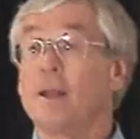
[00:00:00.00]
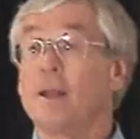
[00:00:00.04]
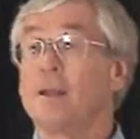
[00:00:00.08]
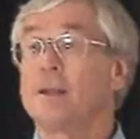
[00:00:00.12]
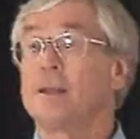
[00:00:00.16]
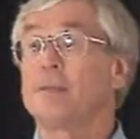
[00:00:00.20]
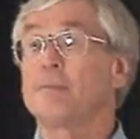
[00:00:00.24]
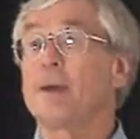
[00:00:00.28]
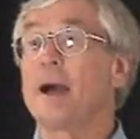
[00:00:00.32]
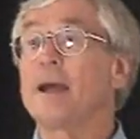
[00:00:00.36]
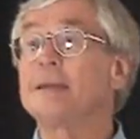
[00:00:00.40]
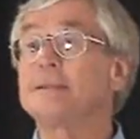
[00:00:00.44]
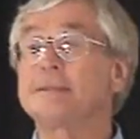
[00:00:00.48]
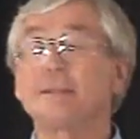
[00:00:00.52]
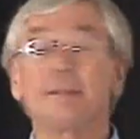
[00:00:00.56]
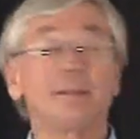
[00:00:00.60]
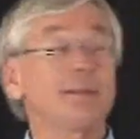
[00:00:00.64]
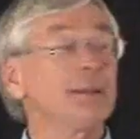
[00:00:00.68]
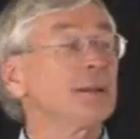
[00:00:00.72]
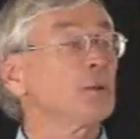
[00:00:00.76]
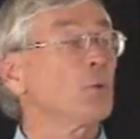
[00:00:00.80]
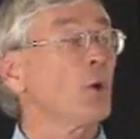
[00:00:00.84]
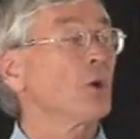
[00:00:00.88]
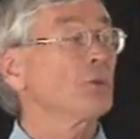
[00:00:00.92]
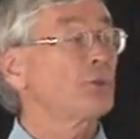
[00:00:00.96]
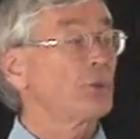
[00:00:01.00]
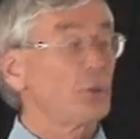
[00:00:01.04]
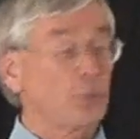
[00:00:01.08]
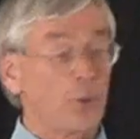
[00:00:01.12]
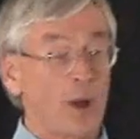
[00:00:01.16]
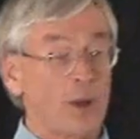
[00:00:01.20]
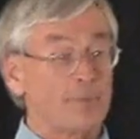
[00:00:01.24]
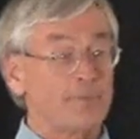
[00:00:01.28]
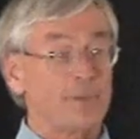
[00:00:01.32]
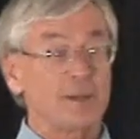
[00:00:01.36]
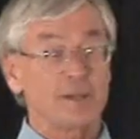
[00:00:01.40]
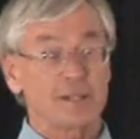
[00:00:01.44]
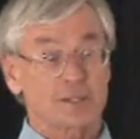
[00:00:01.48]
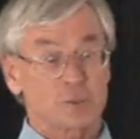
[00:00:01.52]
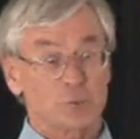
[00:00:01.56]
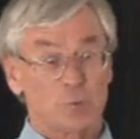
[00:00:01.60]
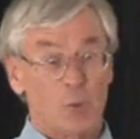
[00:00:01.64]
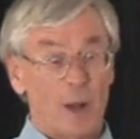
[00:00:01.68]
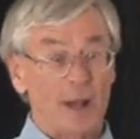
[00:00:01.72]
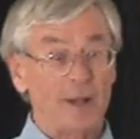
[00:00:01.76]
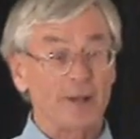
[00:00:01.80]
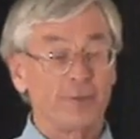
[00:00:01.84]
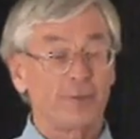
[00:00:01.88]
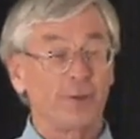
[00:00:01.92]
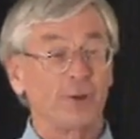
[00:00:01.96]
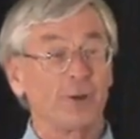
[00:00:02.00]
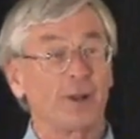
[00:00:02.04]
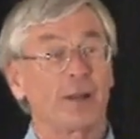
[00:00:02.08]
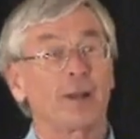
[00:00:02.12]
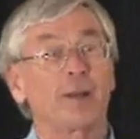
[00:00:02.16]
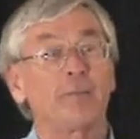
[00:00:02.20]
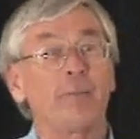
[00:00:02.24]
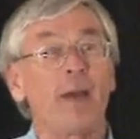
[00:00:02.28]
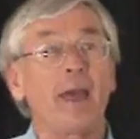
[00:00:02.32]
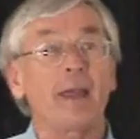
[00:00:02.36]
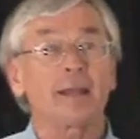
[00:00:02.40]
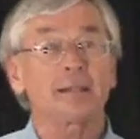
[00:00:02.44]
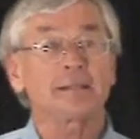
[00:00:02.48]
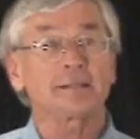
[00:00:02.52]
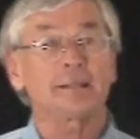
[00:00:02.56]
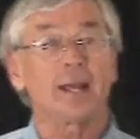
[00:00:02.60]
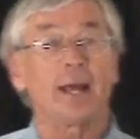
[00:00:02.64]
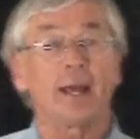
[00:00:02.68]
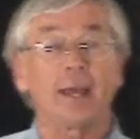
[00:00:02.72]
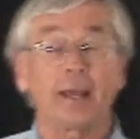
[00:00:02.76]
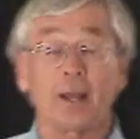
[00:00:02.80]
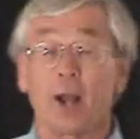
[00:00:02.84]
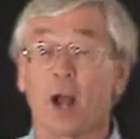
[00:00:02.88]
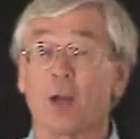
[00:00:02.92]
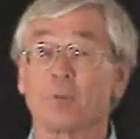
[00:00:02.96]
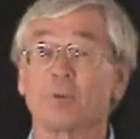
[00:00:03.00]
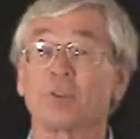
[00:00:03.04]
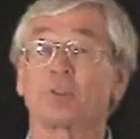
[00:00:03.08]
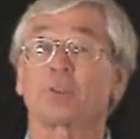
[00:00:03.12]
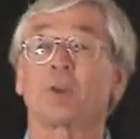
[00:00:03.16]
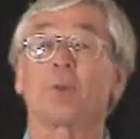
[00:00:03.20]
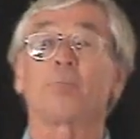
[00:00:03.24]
The amazing thing was he wrote me this wonderful letter back saying I was